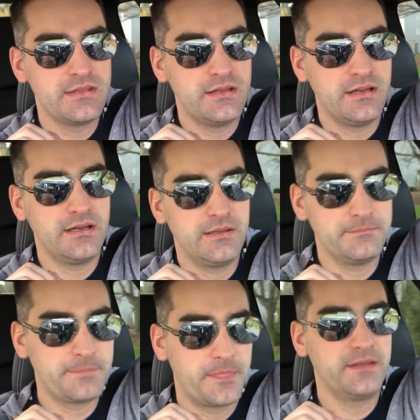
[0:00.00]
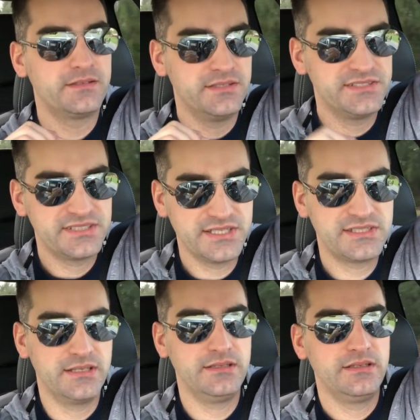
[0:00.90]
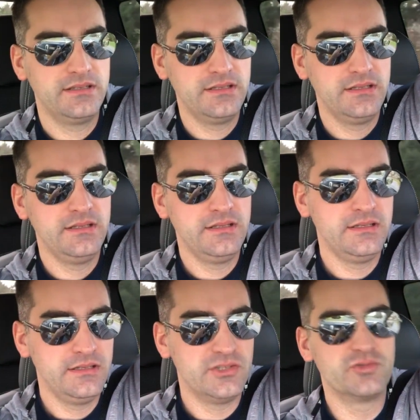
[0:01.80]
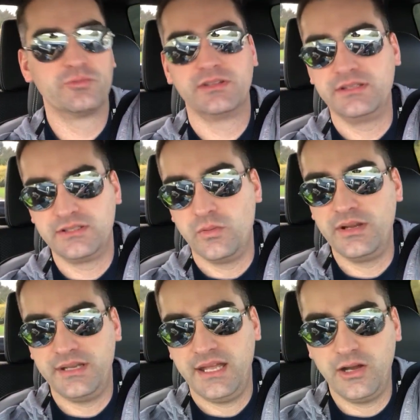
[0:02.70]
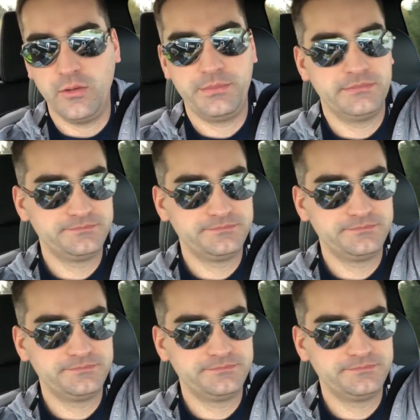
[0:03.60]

um, consistent is really going to help